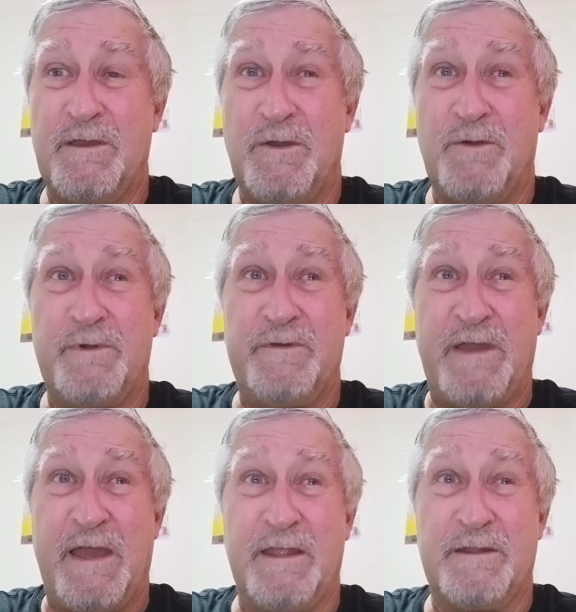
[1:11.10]
we've
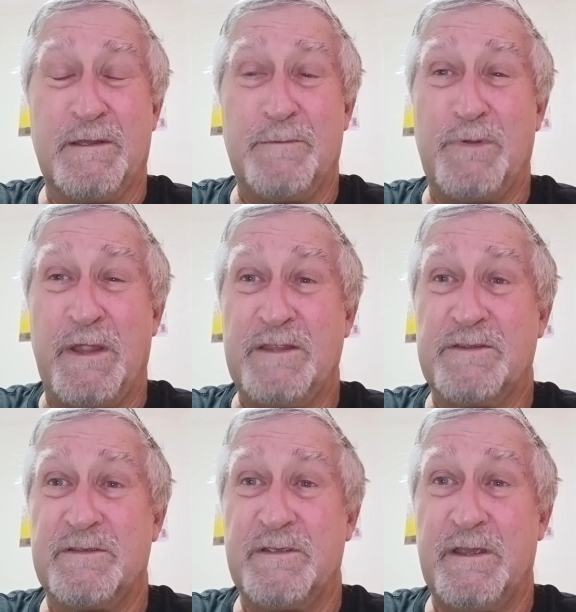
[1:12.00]
had
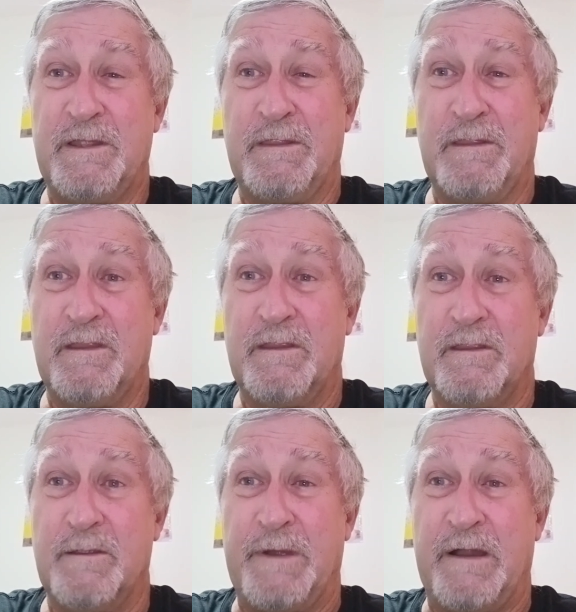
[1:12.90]
complaints in
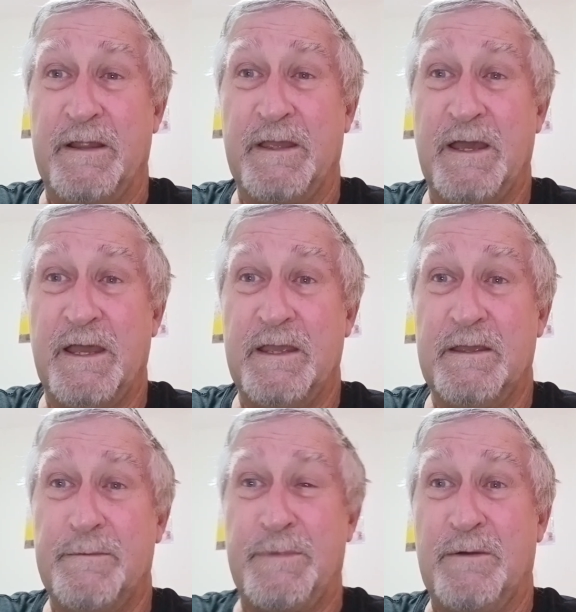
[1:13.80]
the barangay
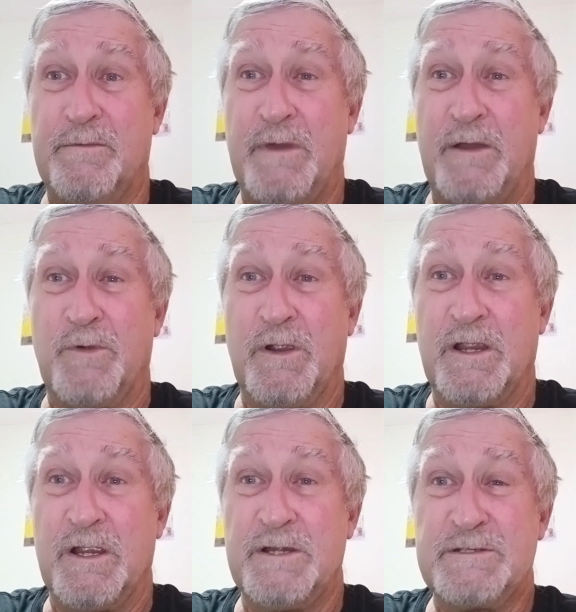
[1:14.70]
about my
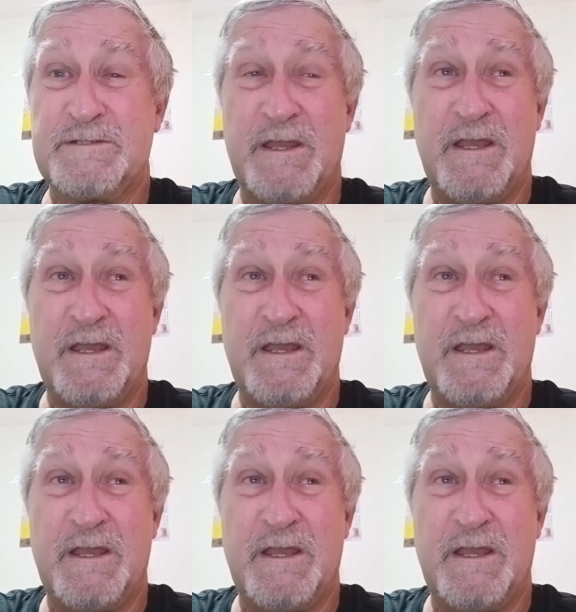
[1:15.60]
workers.